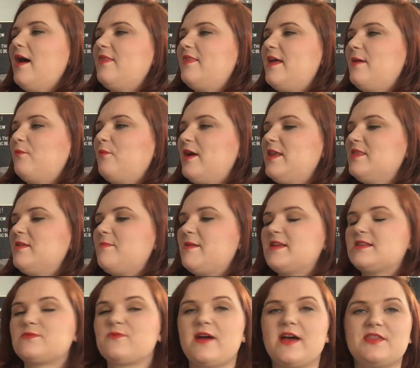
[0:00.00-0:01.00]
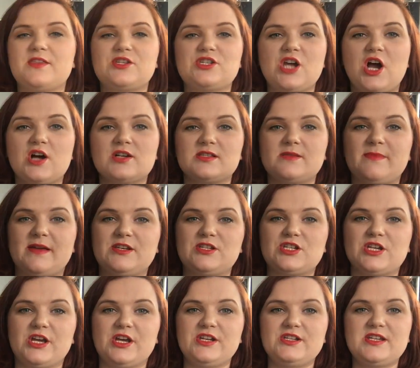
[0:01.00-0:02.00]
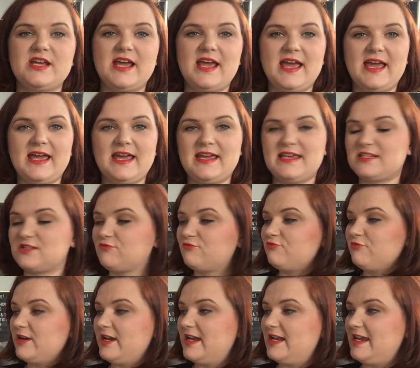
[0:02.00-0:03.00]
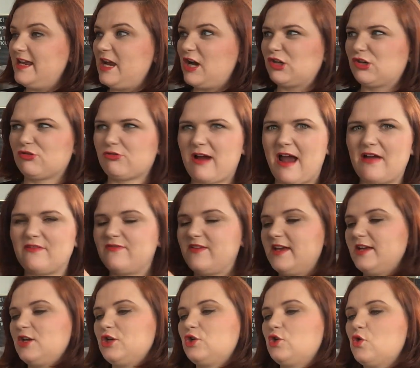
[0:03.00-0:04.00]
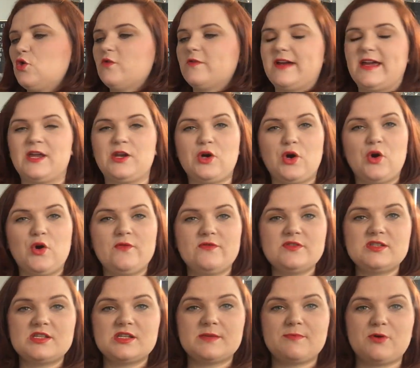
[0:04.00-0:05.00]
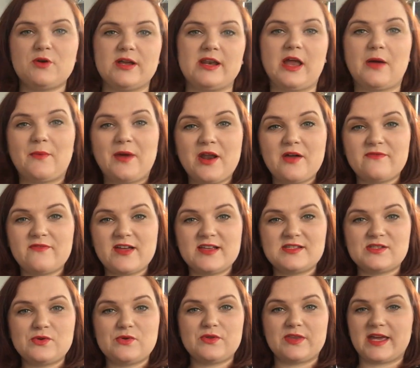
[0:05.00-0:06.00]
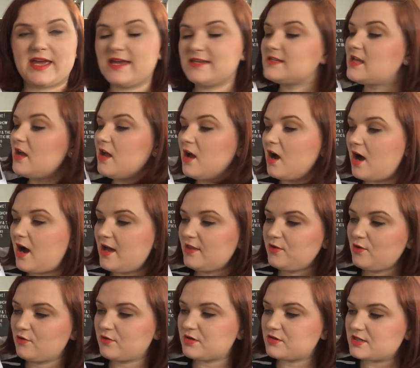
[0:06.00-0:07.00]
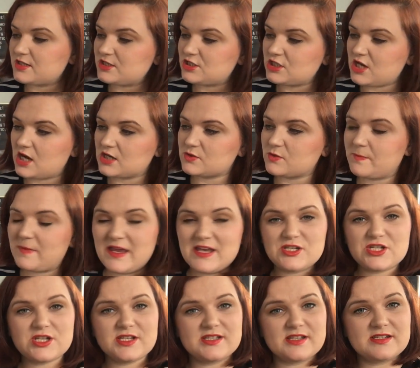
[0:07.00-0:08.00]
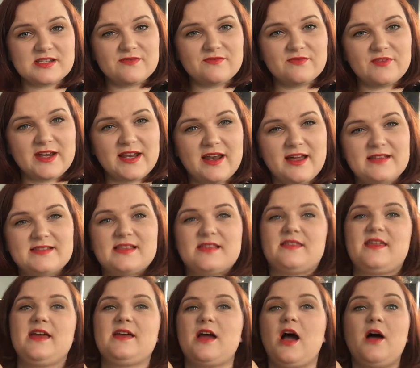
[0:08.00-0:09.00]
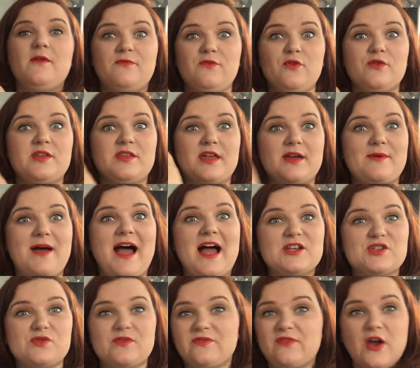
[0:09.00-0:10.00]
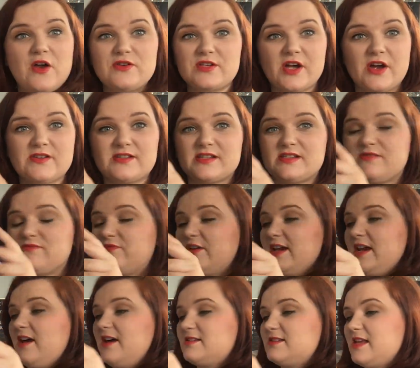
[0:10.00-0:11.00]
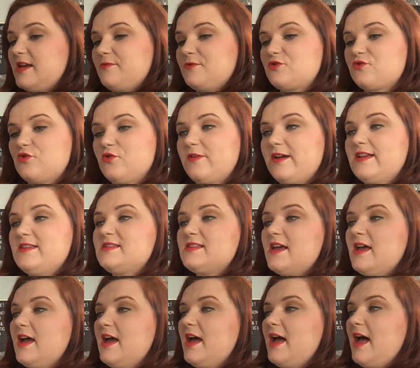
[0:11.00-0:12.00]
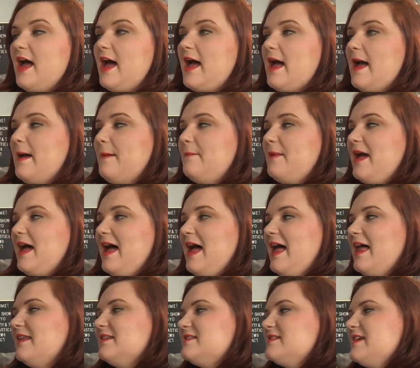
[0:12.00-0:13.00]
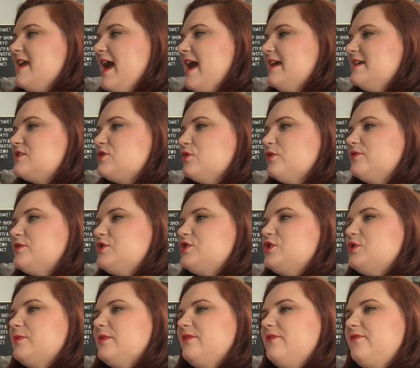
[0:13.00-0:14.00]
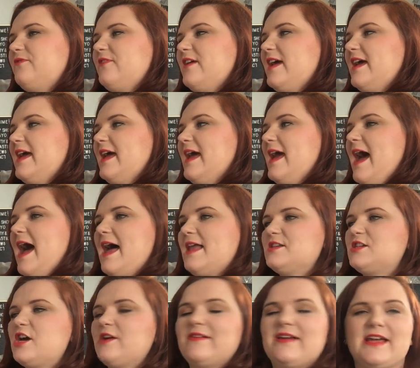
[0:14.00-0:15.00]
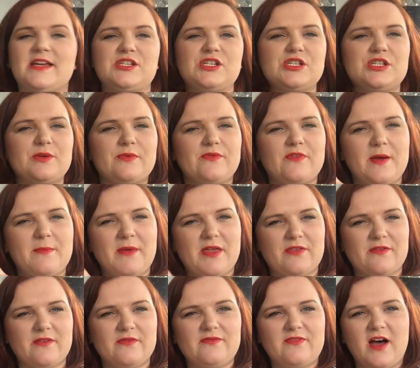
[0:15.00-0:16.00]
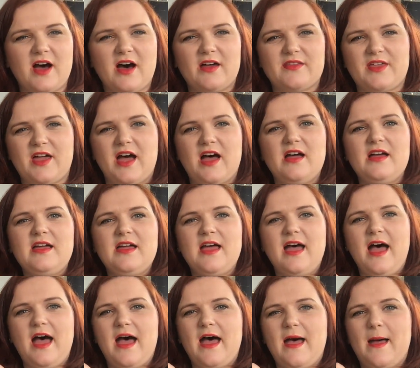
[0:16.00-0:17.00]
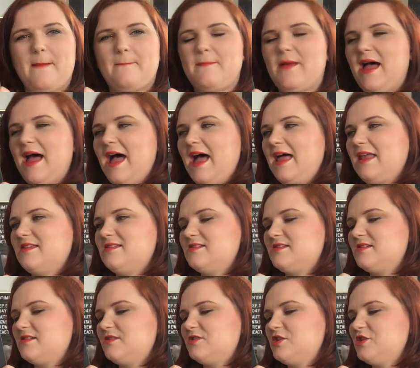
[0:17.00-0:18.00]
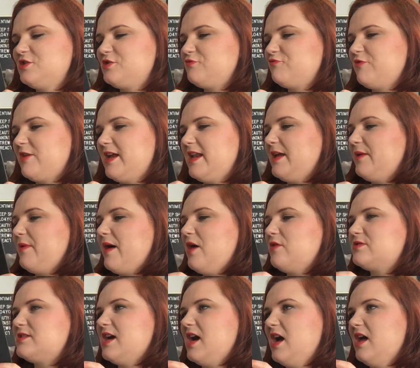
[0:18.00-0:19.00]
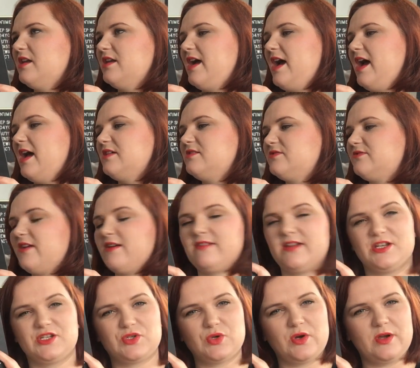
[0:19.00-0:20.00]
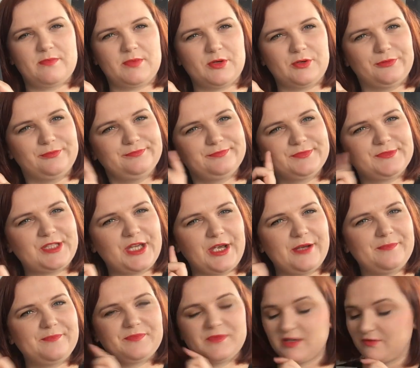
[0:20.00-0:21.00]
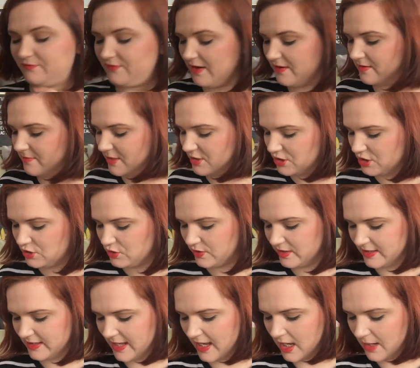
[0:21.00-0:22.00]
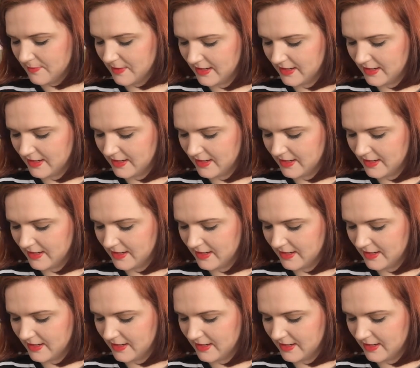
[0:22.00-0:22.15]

And then when the bits where the sharks are mentioned, it's really graphic, gory, and all to the point point. Like when I first saw this, I thought that these sharks were pictures. I didn't realise that they, I thought that they were actual photos. I didn't realise they were drawings. Um, and yeah, it's sort of to do with fear and her relationship with her mother and father. Um, and just really well done and very enjoyable. So very much enjoyed that.